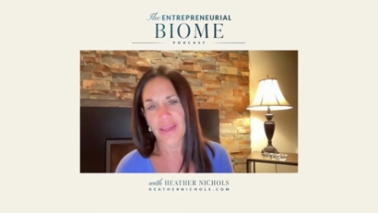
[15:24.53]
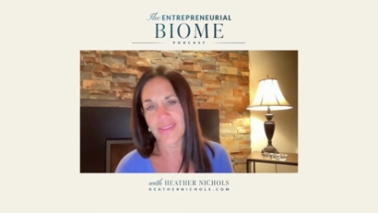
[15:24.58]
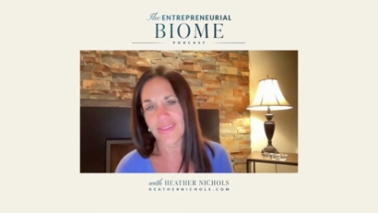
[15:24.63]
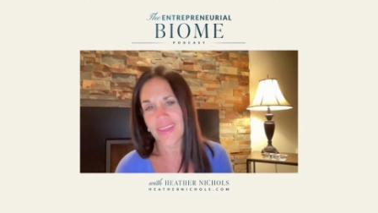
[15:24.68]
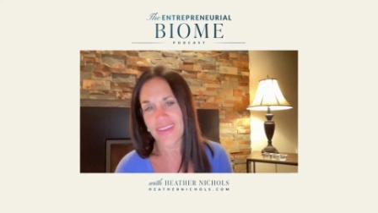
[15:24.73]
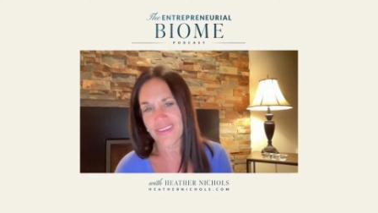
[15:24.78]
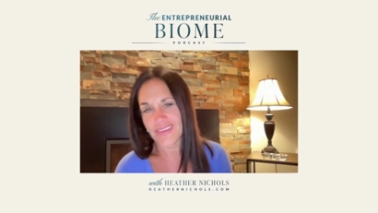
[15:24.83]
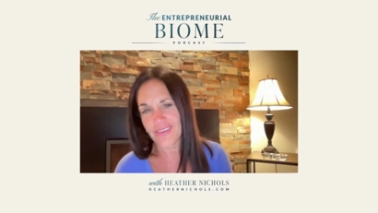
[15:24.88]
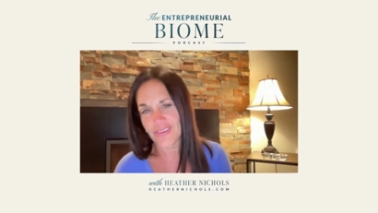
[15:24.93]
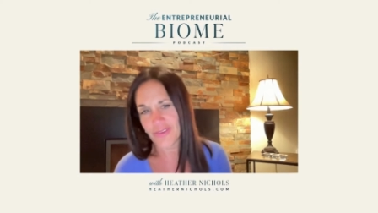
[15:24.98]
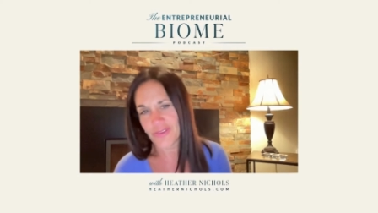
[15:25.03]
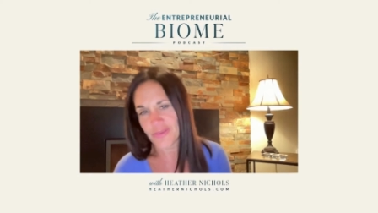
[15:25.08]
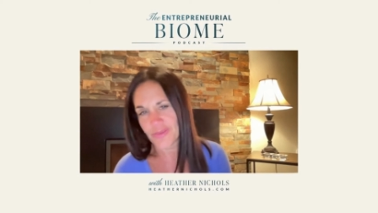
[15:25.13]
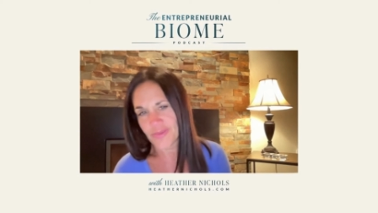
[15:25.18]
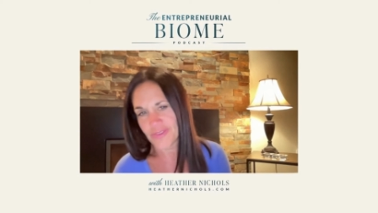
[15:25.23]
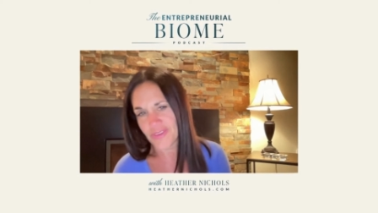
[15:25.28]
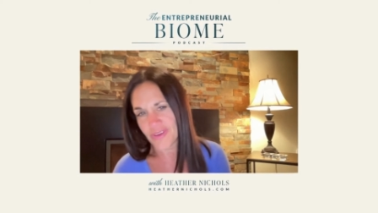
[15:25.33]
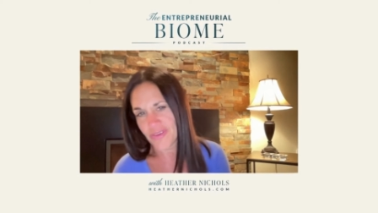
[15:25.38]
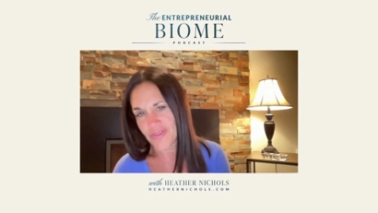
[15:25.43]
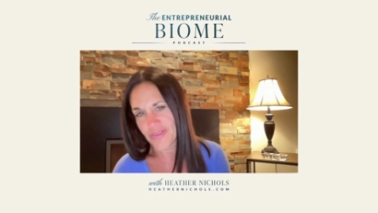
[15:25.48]
I'd like to do
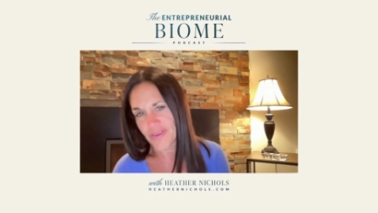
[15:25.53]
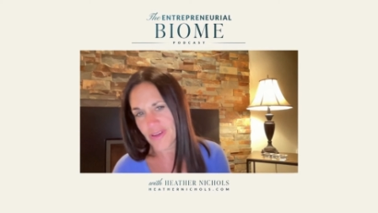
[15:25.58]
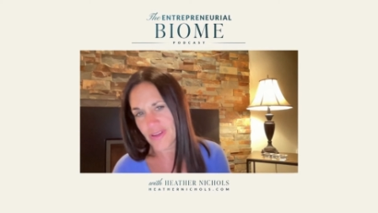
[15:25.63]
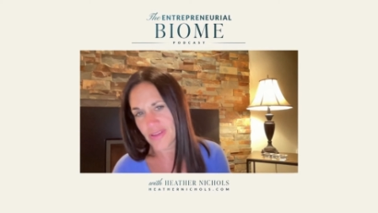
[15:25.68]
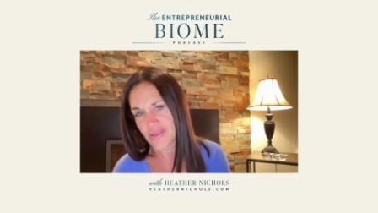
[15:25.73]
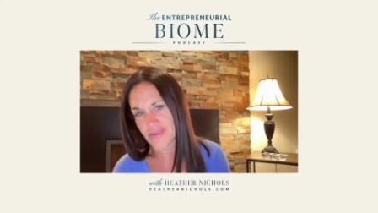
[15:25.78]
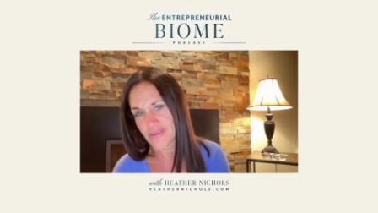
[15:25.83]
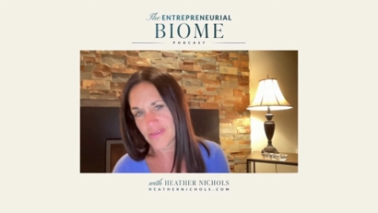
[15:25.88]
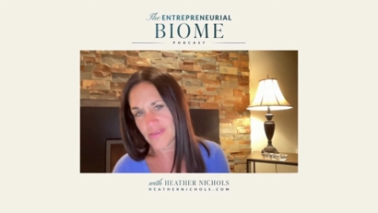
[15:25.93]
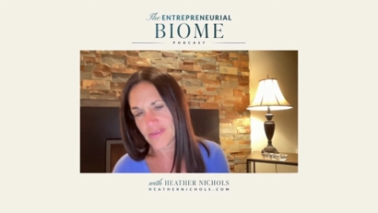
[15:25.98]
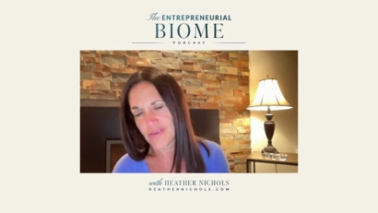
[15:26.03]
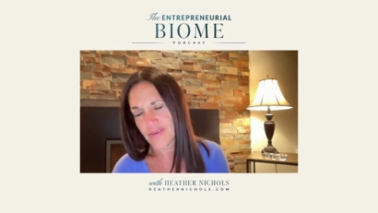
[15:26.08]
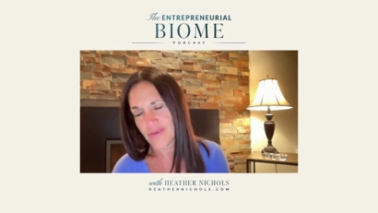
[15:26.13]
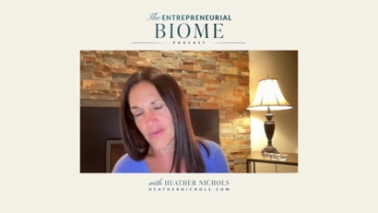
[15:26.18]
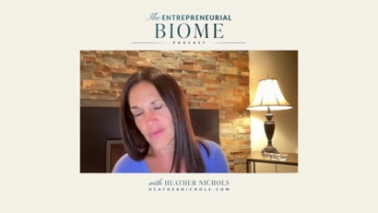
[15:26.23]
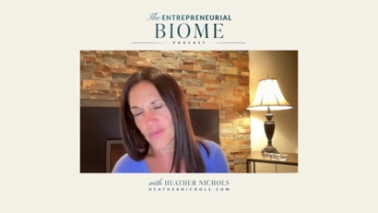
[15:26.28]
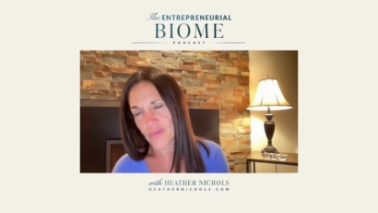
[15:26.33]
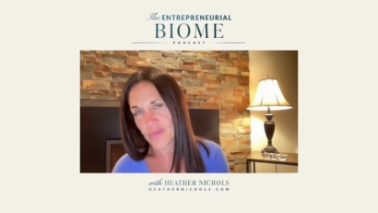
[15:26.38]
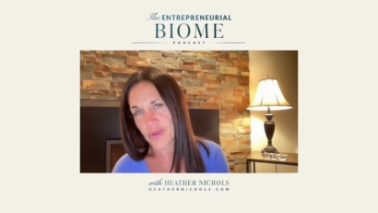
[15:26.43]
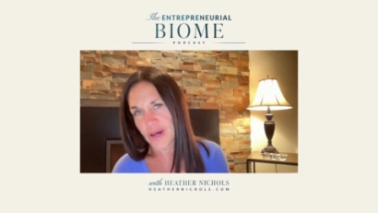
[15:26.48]
some stuff on
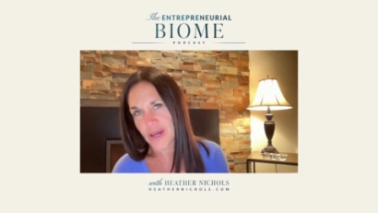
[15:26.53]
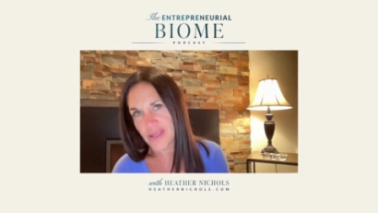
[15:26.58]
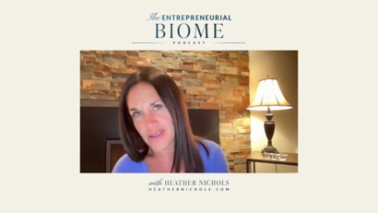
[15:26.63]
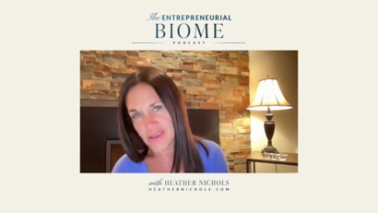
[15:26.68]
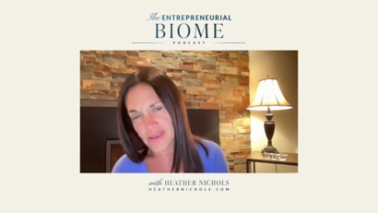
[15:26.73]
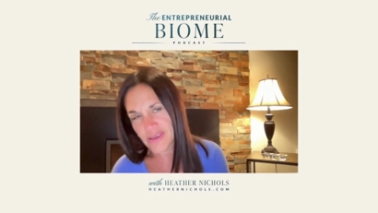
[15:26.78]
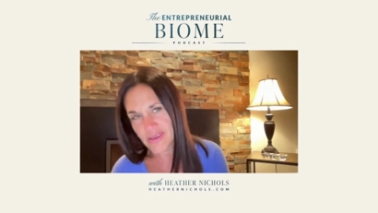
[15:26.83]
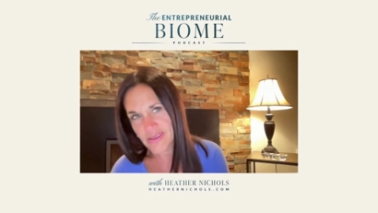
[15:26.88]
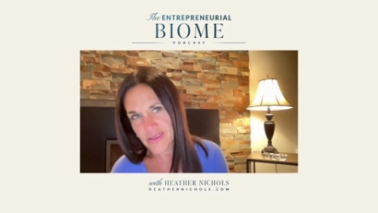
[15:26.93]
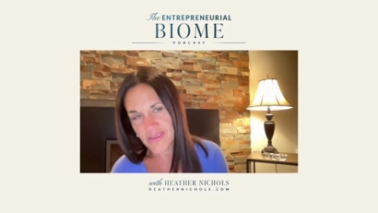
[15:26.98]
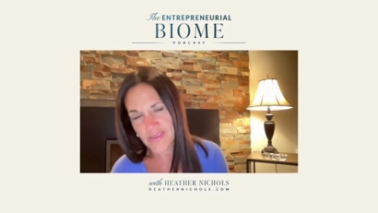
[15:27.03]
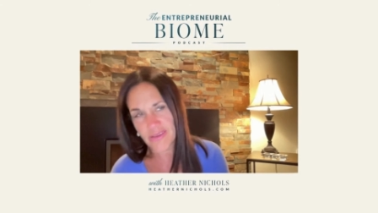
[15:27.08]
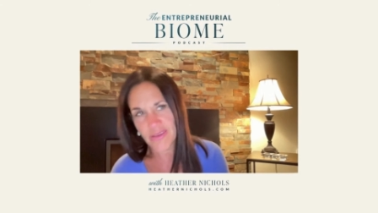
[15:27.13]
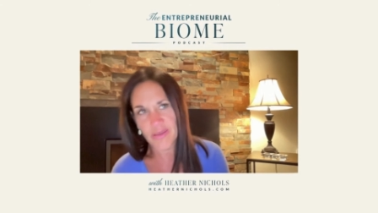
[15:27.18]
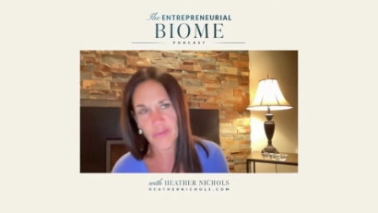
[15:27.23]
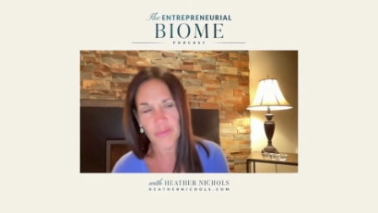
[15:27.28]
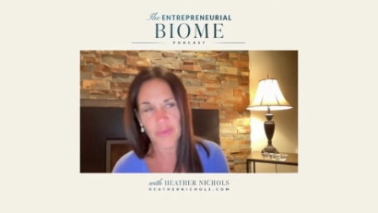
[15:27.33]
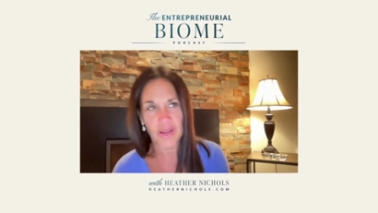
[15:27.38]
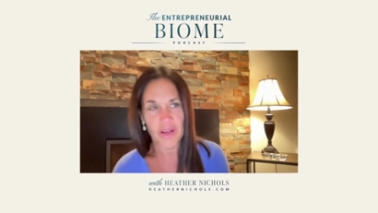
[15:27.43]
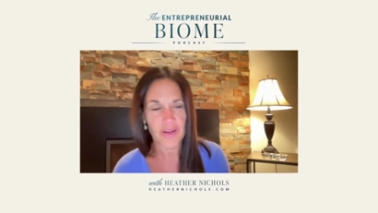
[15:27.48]
bodies
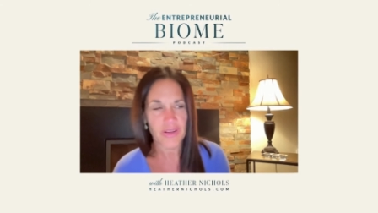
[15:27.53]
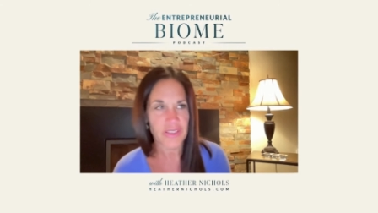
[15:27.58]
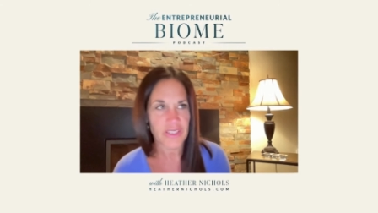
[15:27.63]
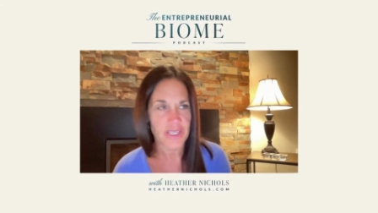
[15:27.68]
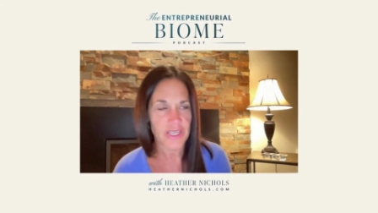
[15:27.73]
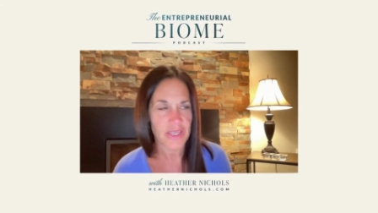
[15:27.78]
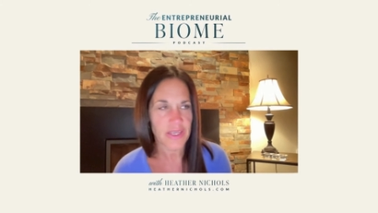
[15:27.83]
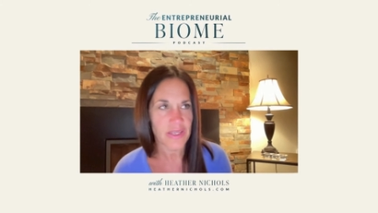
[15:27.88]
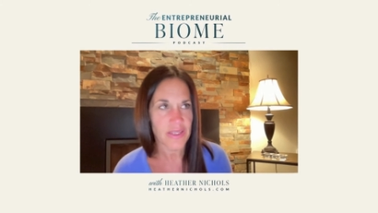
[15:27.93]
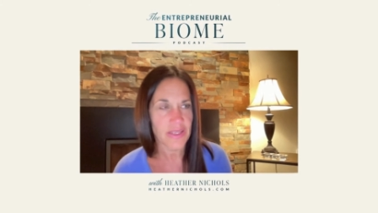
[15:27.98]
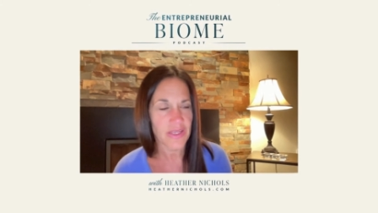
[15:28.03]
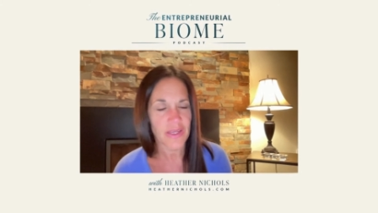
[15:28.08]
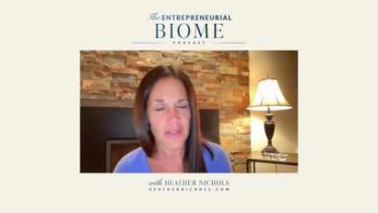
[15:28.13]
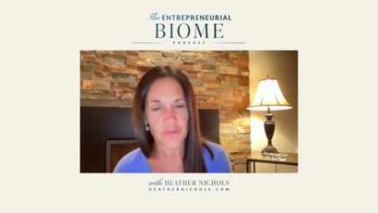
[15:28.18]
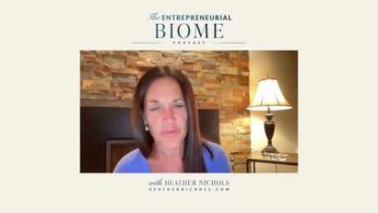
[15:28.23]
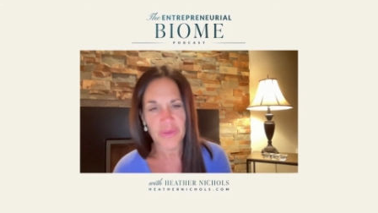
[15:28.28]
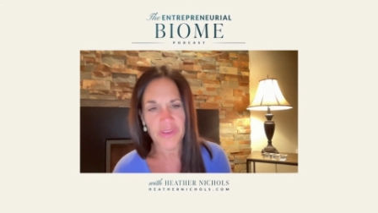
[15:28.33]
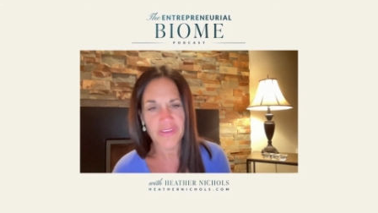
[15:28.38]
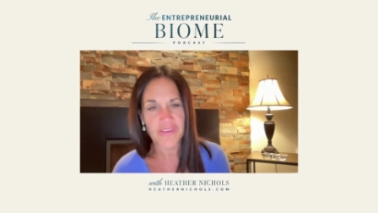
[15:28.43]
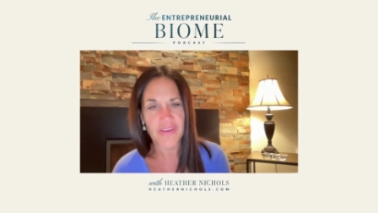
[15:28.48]
and parenting
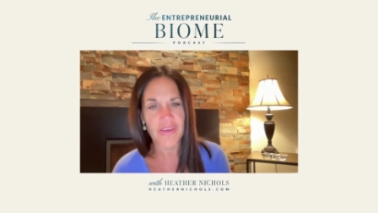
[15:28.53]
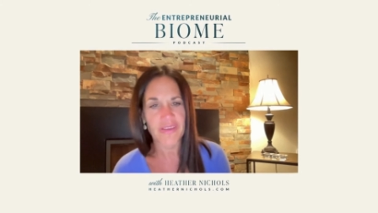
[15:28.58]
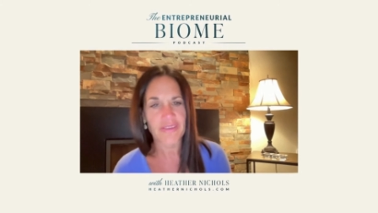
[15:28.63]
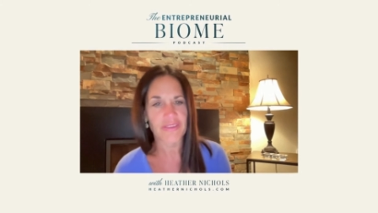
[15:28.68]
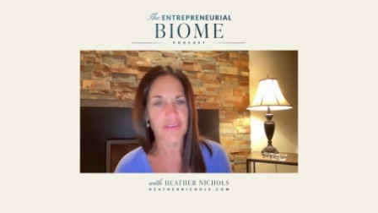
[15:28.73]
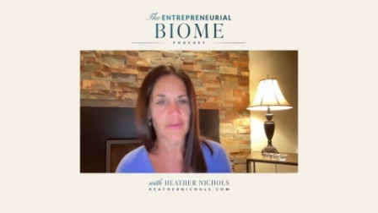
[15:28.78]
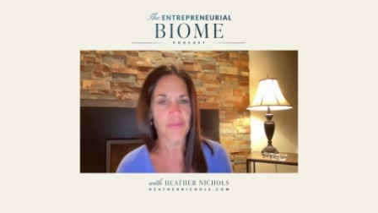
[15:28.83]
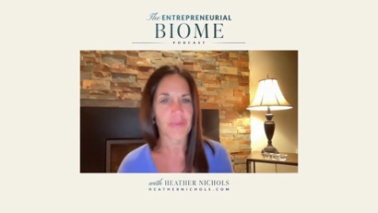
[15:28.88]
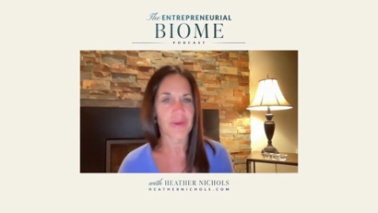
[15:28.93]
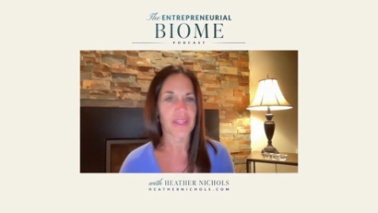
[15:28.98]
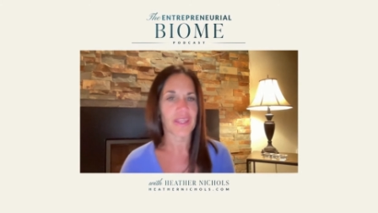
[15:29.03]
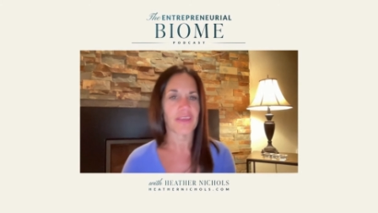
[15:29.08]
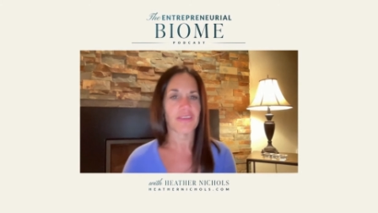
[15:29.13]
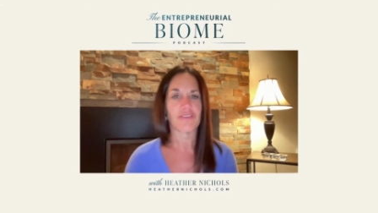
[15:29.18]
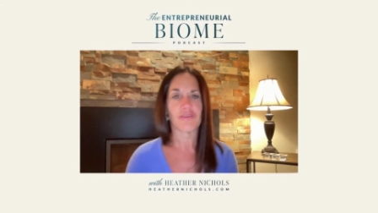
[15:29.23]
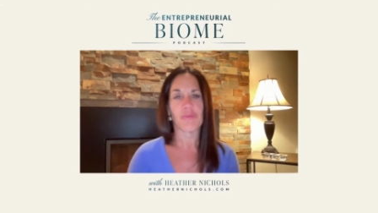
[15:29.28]
and business and money.